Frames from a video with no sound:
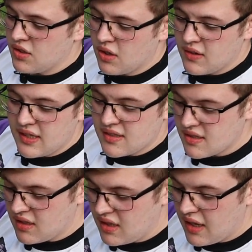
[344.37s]
So you got
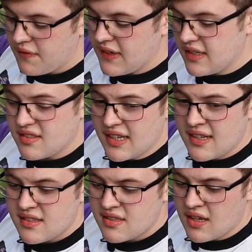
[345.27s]
these lovely
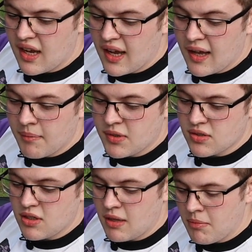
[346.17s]
seats,
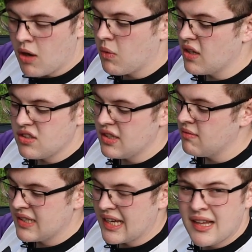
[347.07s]
because on the Mark 1 and
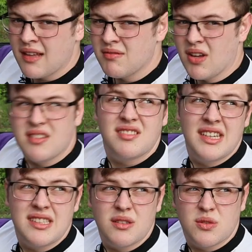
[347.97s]
2 you didn't really get that
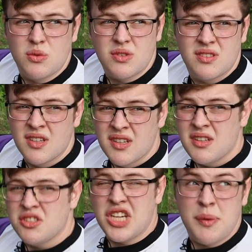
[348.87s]
nice seat, so it's always
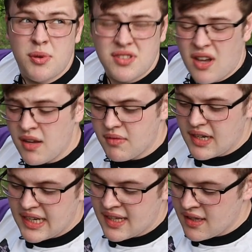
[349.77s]
cheaper
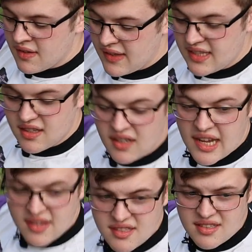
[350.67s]
side really. These
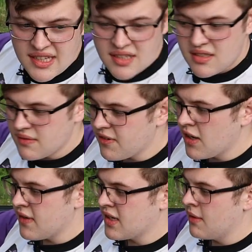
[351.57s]
are leather seats,
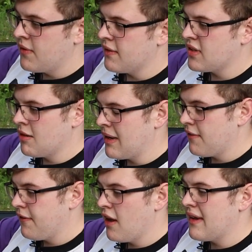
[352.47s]
very, very comfy. I've done
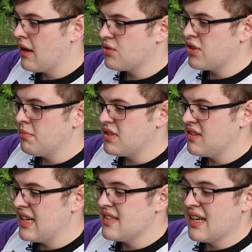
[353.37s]
about 5-hour
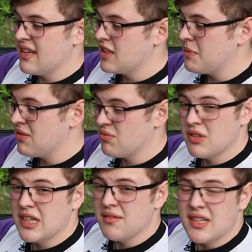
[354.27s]
trips in these and it's
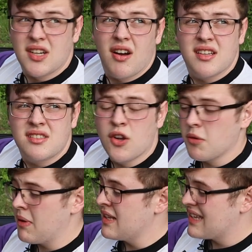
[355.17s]
been really, really nice.
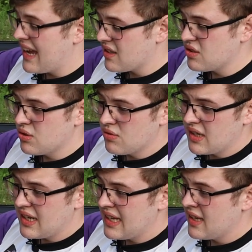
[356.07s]
No complaints at
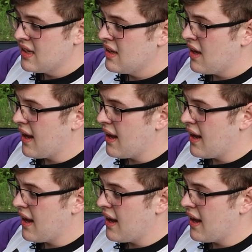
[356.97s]
all really.